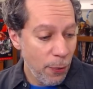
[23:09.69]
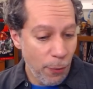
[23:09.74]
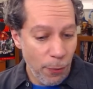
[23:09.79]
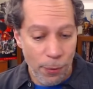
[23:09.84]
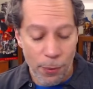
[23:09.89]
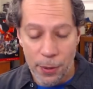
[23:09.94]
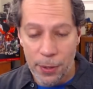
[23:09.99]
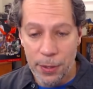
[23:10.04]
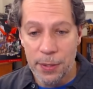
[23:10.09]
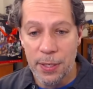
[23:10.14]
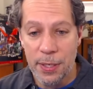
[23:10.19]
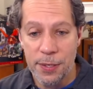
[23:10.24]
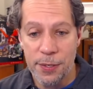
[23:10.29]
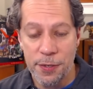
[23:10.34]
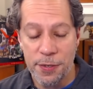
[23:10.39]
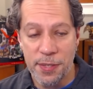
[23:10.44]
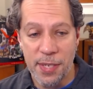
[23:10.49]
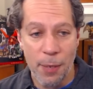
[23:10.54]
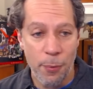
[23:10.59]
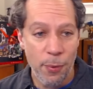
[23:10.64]
Or you can
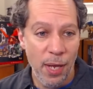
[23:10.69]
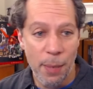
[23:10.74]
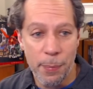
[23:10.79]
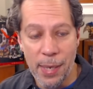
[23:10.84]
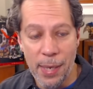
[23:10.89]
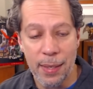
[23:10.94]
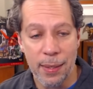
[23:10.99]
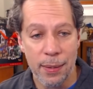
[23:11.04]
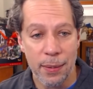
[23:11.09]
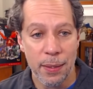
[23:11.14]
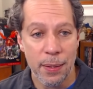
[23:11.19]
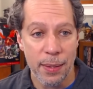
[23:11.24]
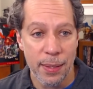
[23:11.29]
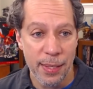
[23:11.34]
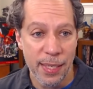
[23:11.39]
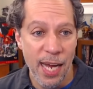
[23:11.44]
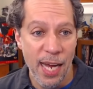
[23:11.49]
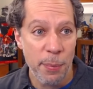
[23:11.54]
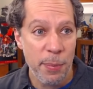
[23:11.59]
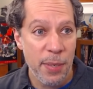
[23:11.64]
just say, well, I'm not going to look
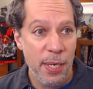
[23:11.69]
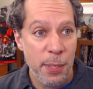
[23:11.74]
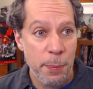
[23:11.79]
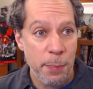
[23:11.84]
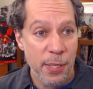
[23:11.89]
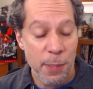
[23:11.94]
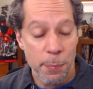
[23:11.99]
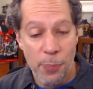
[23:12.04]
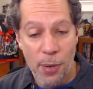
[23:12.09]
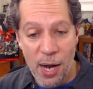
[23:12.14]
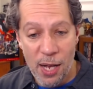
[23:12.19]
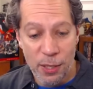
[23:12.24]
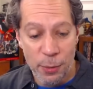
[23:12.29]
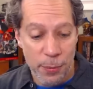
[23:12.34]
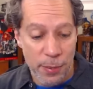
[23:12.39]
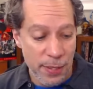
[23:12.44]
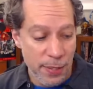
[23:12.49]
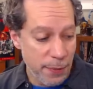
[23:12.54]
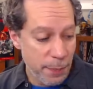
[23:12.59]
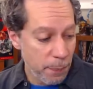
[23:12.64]
it up. But the
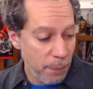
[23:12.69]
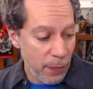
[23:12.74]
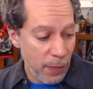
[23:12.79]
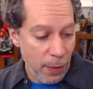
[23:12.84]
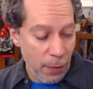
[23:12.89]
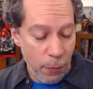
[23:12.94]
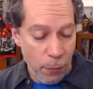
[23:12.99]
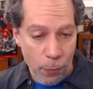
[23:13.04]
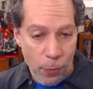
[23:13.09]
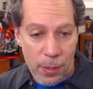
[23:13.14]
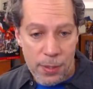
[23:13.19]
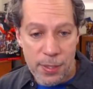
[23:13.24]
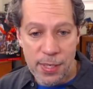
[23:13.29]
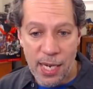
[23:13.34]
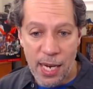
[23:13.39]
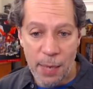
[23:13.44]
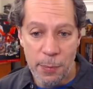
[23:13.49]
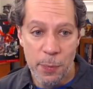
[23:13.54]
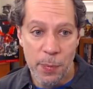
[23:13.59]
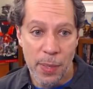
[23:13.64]
problem is, one
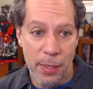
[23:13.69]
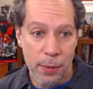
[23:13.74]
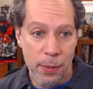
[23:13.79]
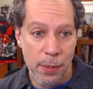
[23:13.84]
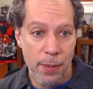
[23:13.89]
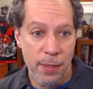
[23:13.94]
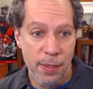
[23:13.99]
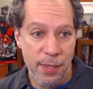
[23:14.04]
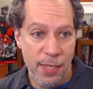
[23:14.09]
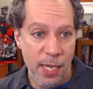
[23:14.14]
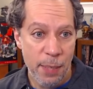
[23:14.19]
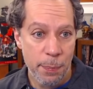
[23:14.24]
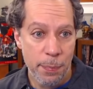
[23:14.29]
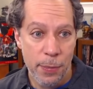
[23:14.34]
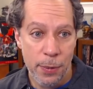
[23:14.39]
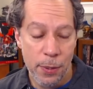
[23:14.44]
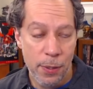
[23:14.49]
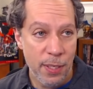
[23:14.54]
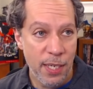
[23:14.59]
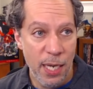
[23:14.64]
time you might
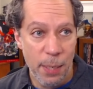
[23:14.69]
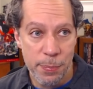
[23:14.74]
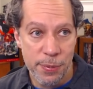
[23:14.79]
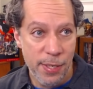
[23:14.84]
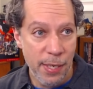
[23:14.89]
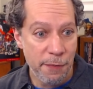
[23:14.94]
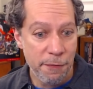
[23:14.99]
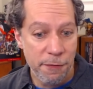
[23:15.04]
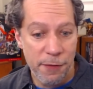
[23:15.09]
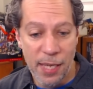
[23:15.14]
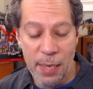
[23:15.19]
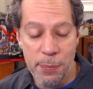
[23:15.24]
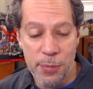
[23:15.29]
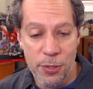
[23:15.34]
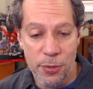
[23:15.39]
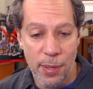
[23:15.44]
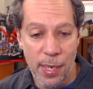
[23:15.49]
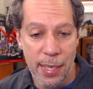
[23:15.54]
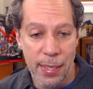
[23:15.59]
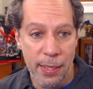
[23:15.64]
look up, say, Flame
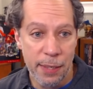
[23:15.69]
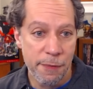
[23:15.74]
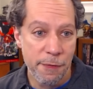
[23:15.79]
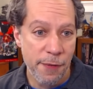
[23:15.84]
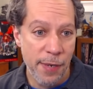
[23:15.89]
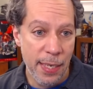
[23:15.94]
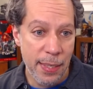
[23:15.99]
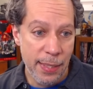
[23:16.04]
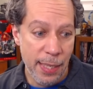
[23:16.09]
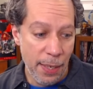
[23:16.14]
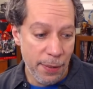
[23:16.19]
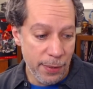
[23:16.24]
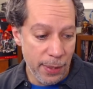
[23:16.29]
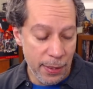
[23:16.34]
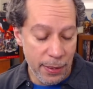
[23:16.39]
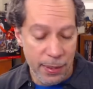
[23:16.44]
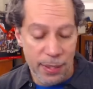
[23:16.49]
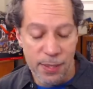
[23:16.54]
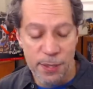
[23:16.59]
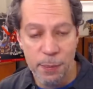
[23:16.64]
Strike, and find out
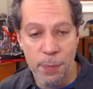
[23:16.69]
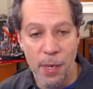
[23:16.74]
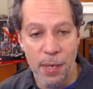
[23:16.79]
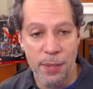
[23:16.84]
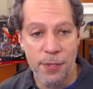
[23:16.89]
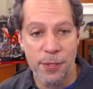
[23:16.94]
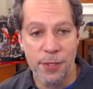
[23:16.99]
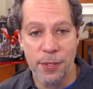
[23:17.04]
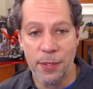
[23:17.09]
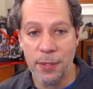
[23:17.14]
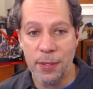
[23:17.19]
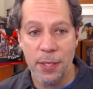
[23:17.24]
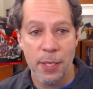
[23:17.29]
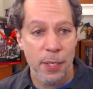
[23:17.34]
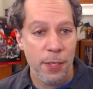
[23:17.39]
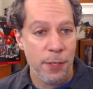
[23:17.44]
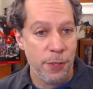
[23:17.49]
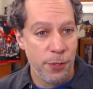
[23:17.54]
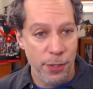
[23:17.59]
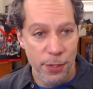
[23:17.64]
that this monster
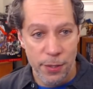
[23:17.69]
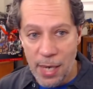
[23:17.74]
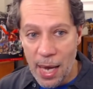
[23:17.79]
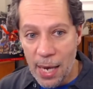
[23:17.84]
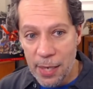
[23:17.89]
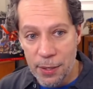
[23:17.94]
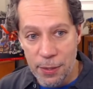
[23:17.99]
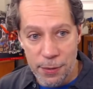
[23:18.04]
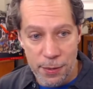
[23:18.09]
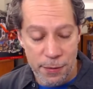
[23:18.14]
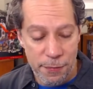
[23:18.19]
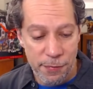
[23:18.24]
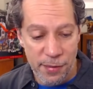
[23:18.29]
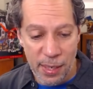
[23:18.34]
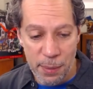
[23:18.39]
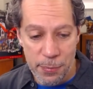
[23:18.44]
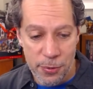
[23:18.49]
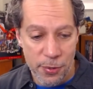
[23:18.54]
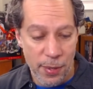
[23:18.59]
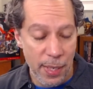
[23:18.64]
should not use
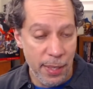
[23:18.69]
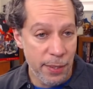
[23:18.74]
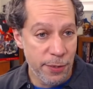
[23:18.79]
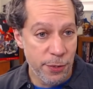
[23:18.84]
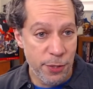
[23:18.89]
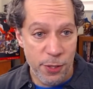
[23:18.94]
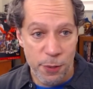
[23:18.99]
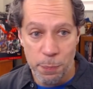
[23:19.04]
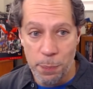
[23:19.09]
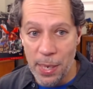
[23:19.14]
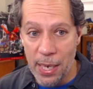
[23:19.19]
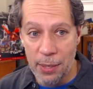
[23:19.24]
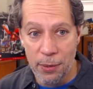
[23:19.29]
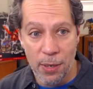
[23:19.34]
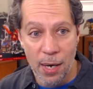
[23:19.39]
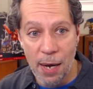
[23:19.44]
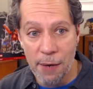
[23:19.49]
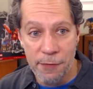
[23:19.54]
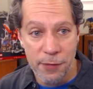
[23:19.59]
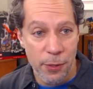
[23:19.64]
Flame Strike. It's just
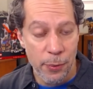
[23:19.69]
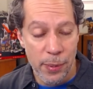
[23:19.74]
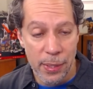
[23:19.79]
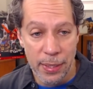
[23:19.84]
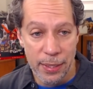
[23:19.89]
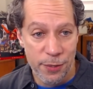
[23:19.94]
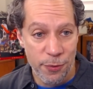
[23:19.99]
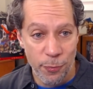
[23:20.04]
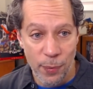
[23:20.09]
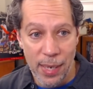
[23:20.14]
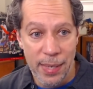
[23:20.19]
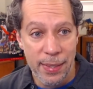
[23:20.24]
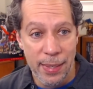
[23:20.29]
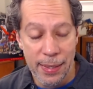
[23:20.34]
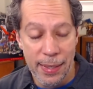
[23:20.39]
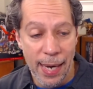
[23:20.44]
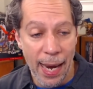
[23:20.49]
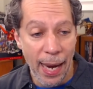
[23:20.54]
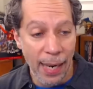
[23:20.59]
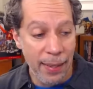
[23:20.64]
better off doing its Rend
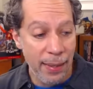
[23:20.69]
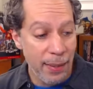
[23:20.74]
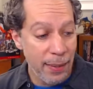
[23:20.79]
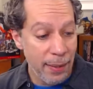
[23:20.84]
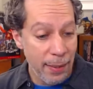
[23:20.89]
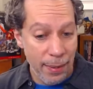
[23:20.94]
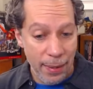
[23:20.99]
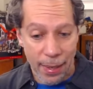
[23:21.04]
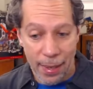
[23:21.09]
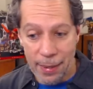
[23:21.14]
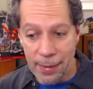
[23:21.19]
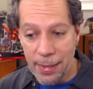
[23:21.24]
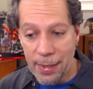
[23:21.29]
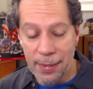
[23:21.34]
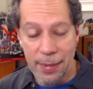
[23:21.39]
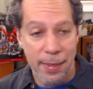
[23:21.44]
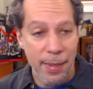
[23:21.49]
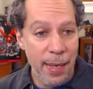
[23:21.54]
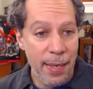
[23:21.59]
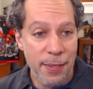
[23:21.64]
attack. And
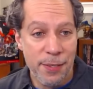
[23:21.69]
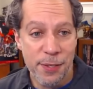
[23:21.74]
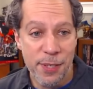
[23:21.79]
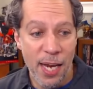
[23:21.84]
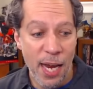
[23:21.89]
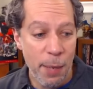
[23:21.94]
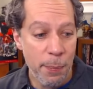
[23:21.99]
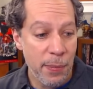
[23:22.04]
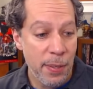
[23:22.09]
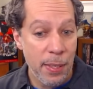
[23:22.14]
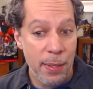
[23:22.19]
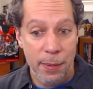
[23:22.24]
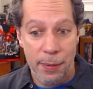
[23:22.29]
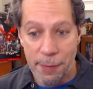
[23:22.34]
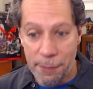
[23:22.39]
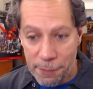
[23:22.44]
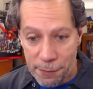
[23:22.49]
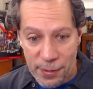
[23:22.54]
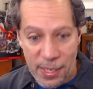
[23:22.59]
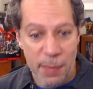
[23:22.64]
then the next time,
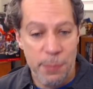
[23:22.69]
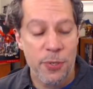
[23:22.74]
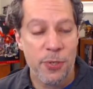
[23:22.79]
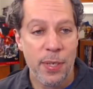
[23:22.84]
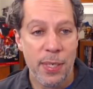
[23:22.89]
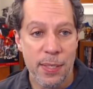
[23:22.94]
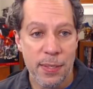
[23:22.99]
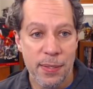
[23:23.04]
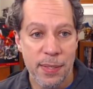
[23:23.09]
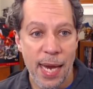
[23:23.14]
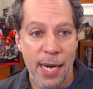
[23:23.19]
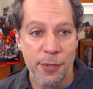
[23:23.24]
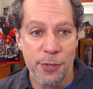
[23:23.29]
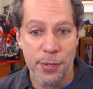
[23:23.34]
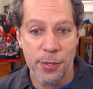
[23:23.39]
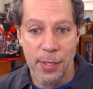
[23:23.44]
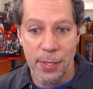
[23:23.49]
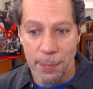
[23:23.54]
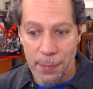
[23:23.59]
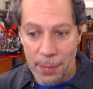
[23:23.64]
the Flame Strike is
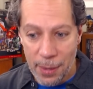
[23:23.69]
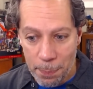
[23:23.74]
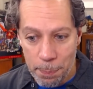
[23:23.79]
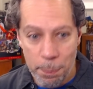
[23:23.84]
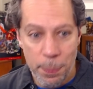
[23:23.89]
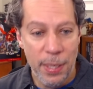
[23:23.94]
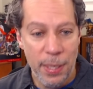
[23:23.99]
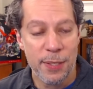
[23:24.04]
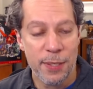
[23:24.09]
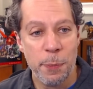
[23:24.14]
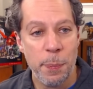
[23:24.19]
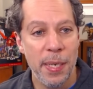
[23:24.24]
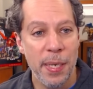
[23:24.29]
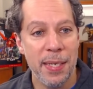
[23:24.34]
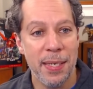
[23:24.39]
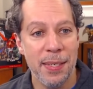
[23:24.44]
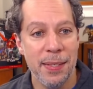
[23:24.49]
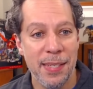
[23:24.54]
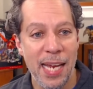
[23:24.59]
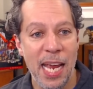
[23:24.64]
actually a big
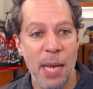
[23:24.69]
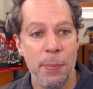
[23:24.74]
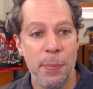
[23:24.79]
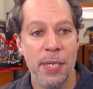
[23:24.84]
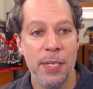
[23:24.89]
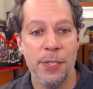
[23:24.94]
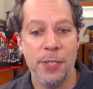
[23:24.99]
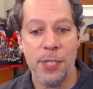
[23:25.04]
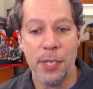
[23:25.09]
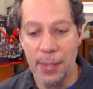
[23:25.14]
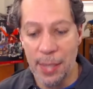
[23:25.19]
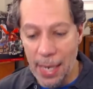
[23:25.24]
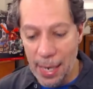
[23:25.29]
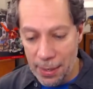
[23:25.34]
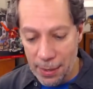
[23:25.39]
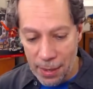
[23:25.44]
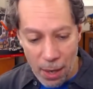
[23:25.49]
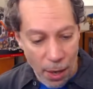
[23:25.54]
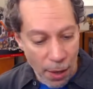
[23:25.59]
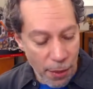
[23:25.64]
spike in damage, and
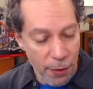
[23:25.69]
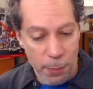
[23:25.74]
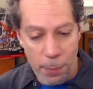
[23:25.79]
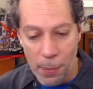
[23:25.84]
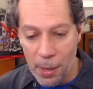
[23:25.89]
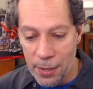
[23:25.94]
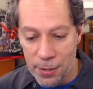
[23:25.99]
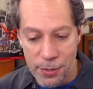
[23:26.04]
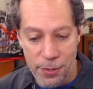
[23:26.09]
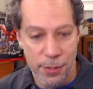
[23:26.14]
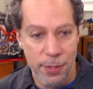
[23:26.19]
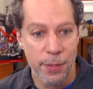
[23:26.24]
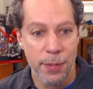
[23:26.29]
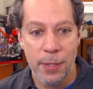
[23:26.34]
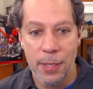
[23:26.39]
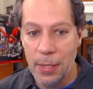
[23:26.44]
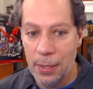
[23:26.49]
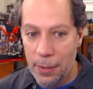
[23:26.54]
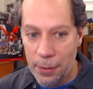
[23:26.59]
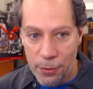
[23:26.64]
that other
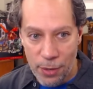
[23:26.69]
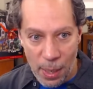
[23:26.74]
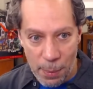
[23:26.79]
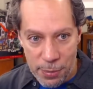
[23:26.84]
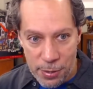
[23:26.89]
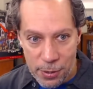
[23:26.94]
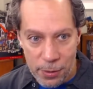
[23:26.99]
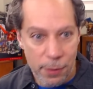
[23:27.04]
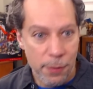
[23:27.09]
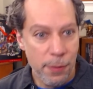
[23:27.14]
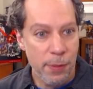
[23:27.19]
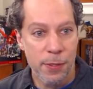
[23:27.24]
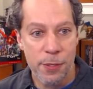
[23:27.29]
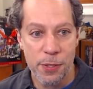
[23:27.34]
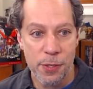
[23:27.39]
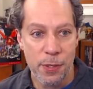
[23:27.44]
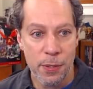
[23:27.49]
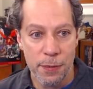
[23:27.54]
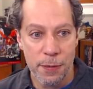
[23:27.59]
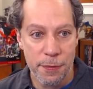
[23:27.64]
monster, you absolutely
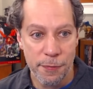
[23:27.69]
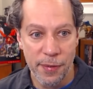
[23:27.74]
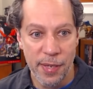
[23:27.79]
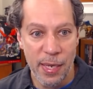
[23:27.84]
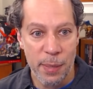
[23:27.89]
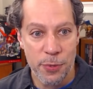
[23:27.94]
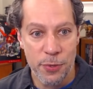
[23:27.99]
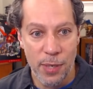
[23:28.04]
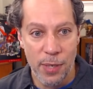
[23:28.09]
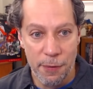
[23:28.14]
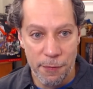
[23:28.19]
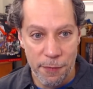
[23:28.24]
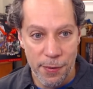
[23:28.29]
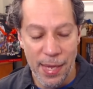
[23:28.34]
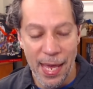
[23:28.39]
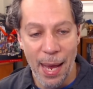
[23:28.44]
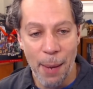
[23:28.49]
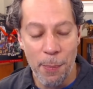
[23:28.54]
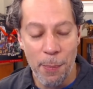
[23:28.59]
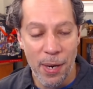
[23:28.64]
should use Flame Strike for
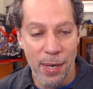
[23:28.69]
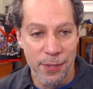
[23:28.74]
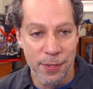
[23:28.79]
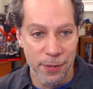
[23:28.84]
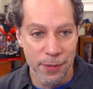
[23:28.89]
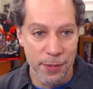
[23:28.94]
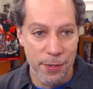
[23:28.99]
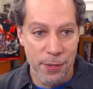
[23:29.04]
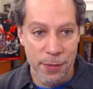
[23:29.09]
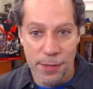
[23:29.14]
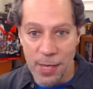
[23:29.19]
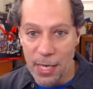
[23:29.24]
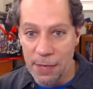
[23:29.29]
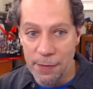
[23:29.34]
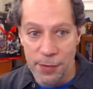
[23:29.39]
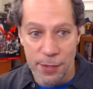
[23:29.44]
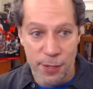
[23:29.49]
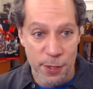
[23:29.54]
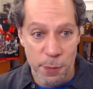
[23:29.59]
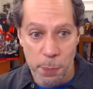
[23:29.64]
that monster. So it's not
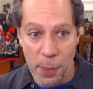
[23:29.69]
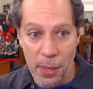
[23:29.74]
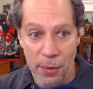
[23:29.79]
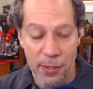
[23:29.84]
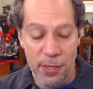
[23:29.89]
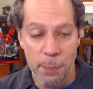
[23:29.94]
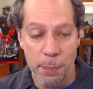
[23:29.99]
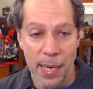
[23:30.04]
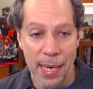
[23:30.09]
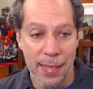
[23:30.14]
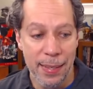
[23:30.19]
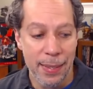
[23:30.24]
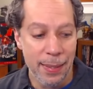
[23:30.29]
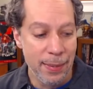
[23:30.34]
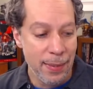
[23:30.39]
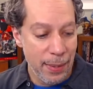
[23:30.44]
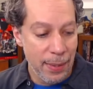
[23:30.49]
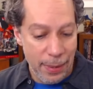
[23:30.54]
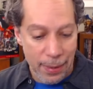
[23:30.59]
even just spell dependent.